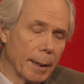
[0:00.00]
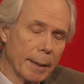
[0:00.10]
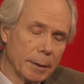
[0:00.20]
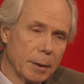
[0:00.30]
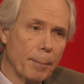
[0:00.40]

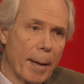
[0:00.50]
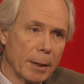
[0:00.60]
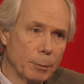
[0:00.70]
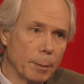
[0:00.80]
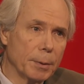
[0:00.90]
Attica is a
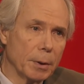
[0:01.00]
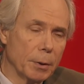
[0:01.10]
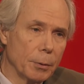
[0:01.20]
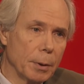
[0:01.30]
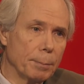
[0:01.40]
maximum
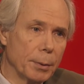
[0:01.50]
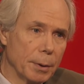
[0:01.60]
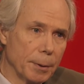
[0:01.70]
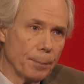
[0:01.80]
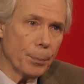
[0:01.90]
security
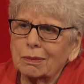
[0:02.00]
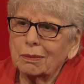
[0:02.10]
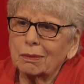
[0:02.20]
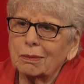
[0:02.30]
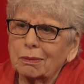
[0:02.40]
prison,
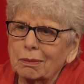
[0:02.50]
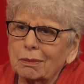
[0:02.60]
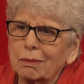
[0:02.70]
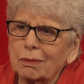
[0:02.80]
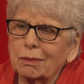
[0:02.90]
which means that
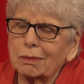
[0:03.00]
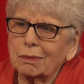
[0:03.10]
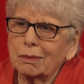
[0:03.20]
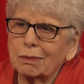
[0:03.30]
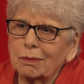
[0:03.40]
it gets
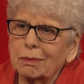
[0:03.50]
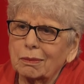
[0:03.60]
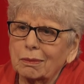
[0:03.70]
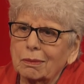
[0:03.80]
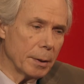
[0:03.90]
people who are
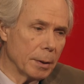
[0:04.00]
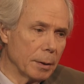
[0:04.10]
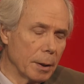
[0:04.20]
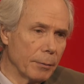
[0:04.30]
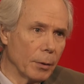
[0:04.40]

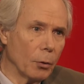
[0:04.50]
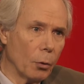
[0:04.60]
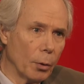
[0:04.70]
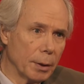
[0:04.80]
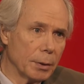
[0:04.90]
basically given the
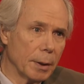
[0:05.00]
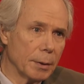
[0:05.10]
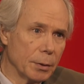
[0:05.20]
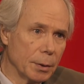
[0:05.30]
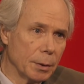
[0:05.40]
longest
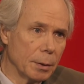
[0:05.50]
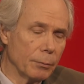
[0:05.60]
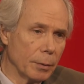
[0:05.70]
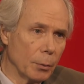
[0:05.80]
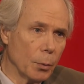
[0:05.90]
sentences and
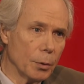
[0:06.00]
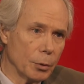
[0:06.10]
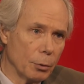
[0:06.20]
for the worst